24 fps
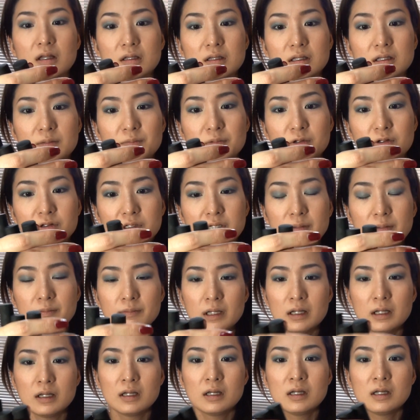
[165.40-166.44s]
lip cream.
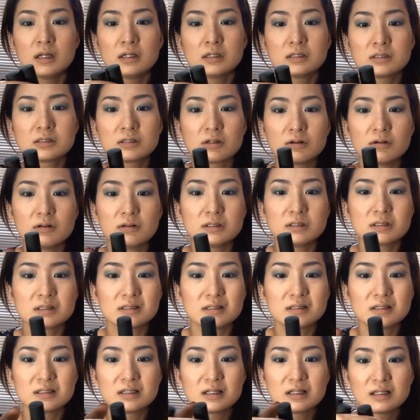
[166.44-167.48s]
So it's,
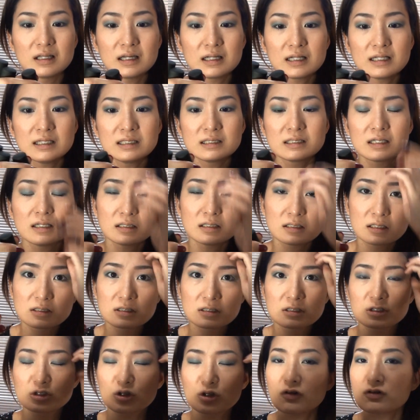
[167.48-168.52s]
like I said, a
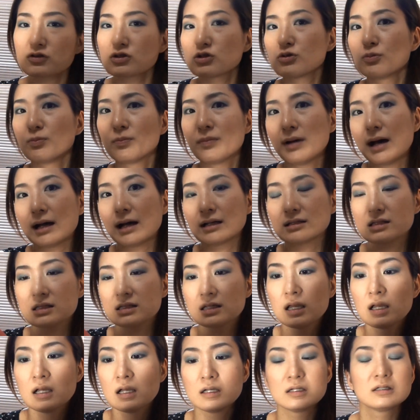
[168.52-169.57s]
soft matte.
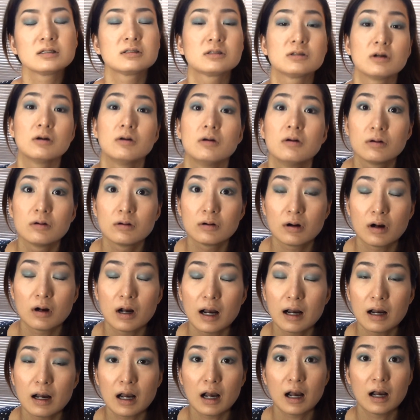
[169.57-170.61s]
So
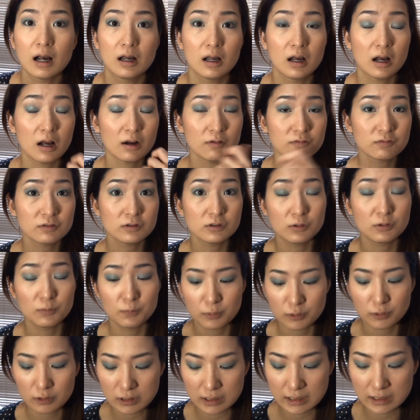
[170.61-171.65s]
after you
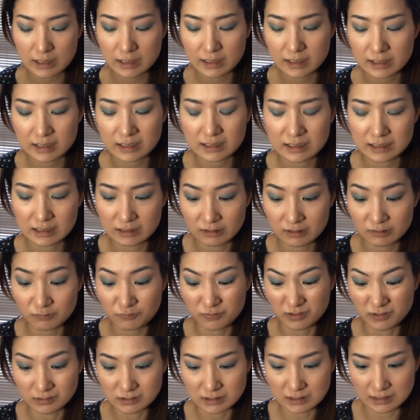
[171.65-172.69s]
put it, it
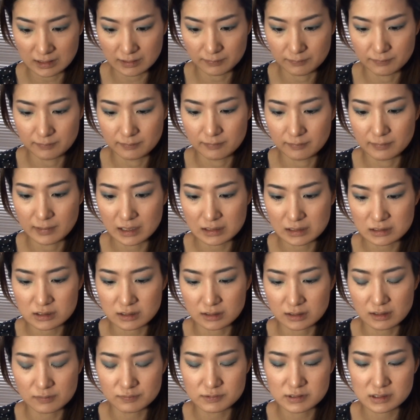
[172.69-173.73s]
feels like a matte
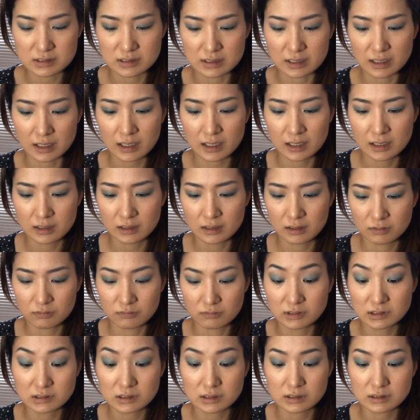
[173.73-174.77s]
lipstick,
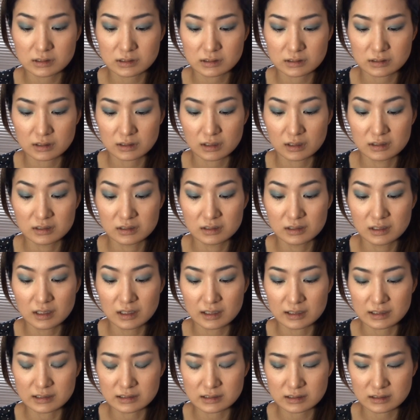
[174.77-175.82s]
which is
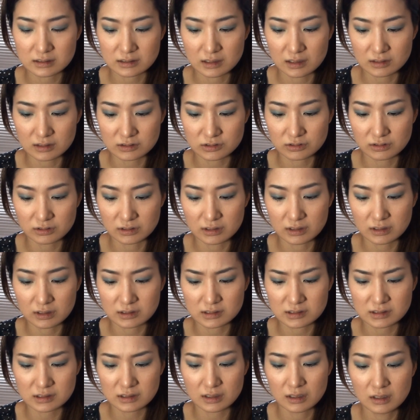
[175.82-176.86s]
nice actually,
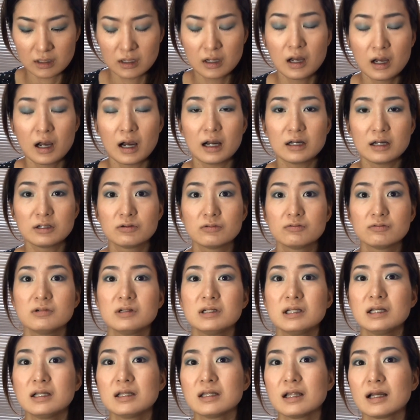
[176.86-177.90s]
because I don't
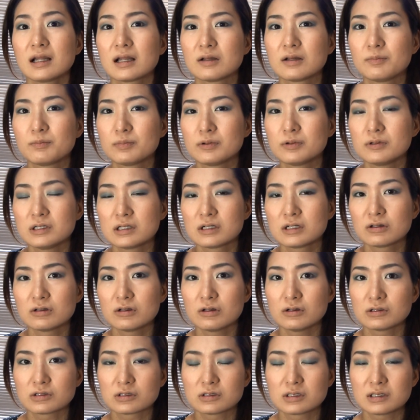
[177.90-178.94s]
really like putting
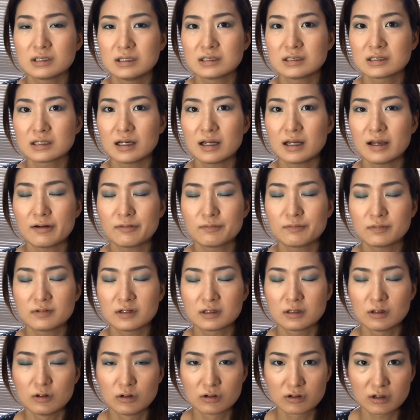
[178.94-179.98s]
gloss since I have the
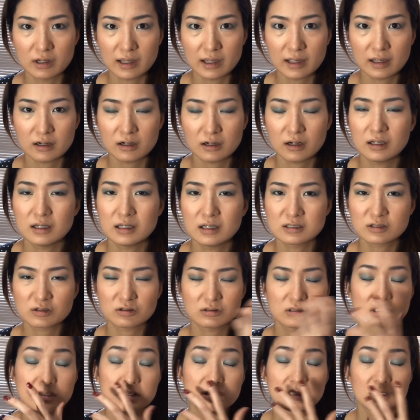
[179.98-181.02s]
long hair and it's
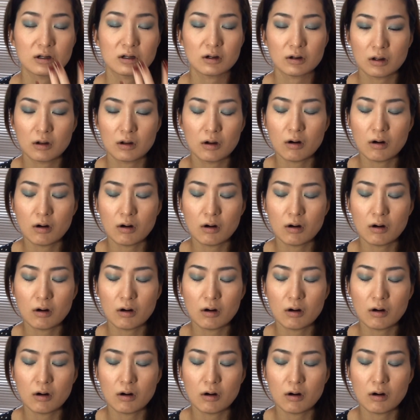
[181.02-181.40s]
gonna stick